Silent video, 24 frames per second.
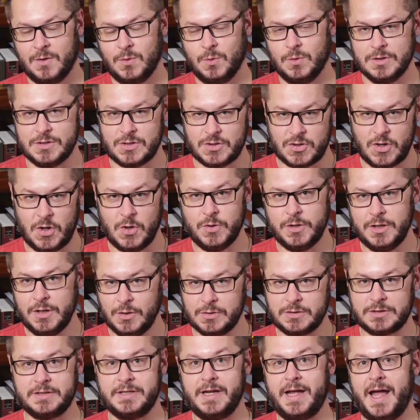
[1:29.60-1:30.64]
We're so
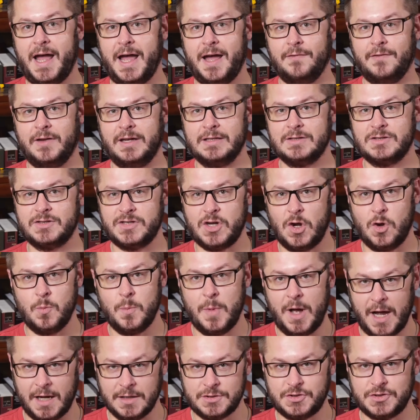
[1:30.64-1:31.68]
used to having so
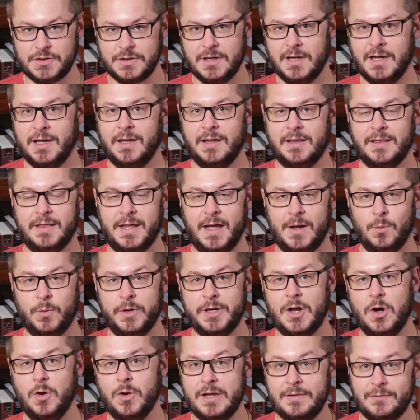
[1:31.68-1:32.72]
much that
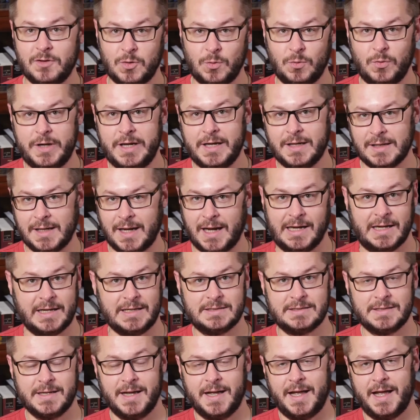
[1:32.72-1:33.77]
we don't even
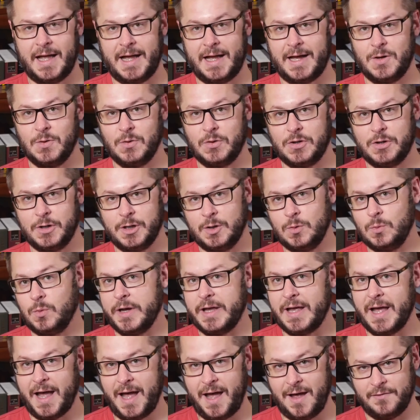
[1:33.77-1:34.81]
realize how good
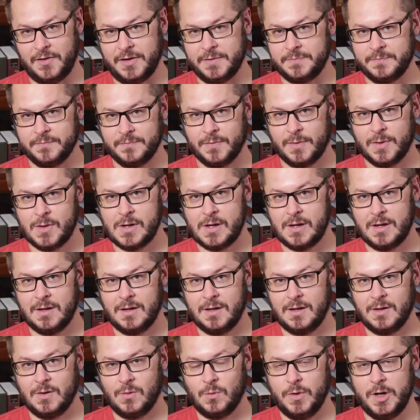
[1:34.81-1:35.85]
we have it.
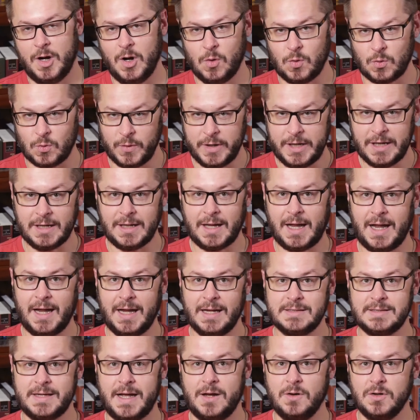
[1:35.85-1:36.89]
We don't
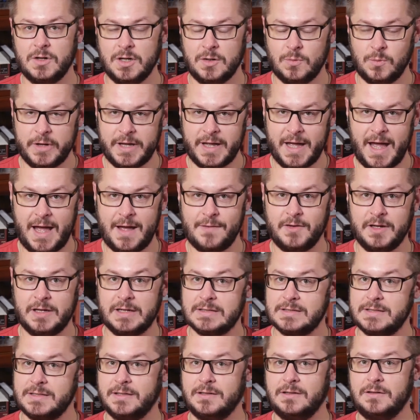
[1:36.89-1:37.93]
realize how good we have it
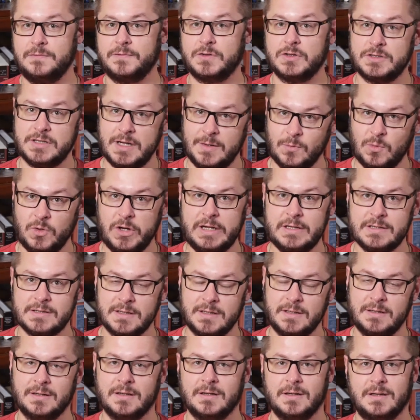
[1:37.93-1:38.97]
until, for some
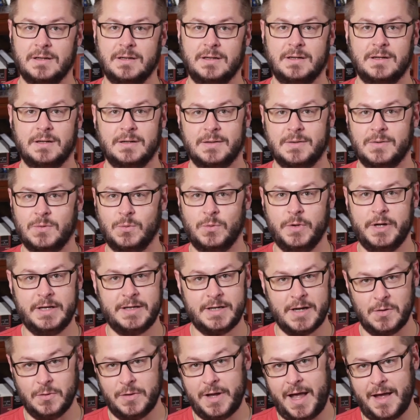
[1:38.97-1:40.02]
reason, we
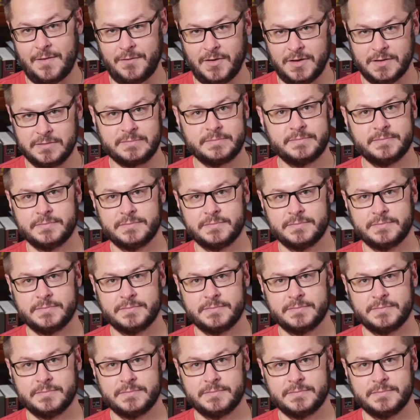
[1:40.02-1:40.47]
don't have it.